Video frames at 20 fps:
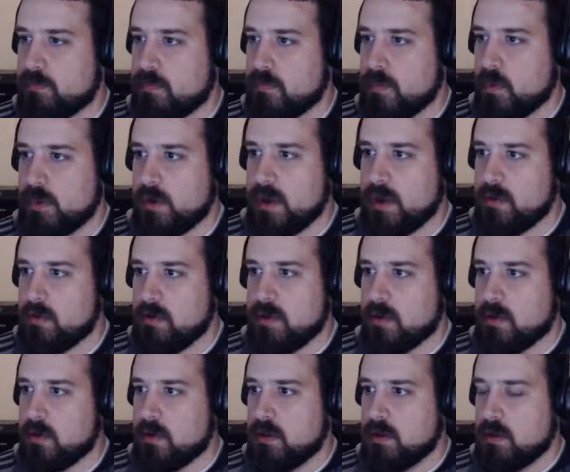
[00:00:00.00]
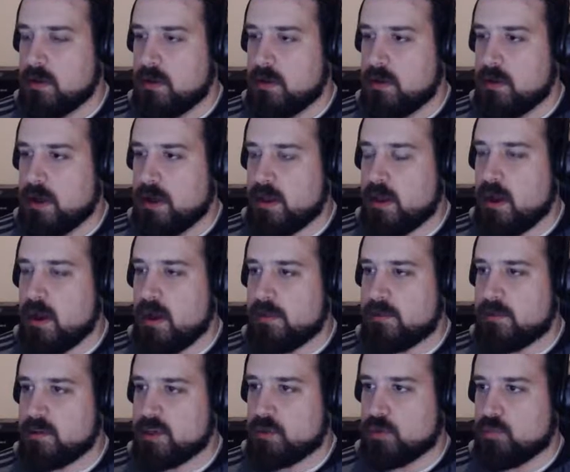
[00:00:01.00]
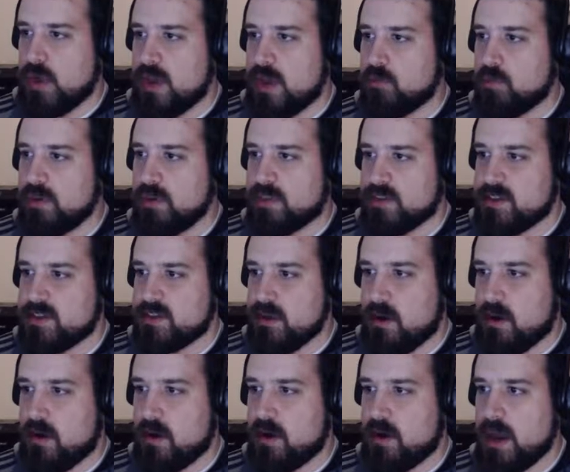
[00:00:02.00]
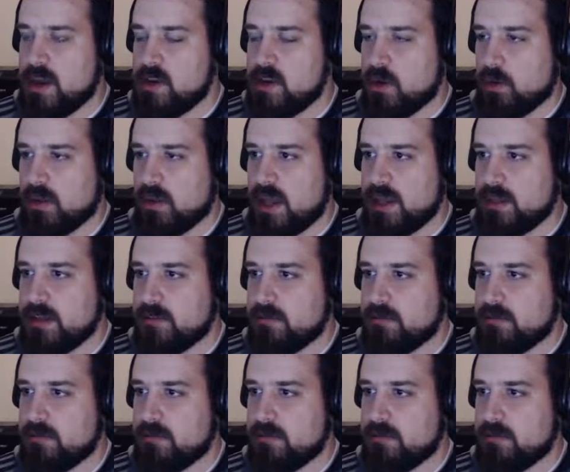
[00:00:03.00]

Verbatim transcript: Okay. Uh, there's a red with a star and no light.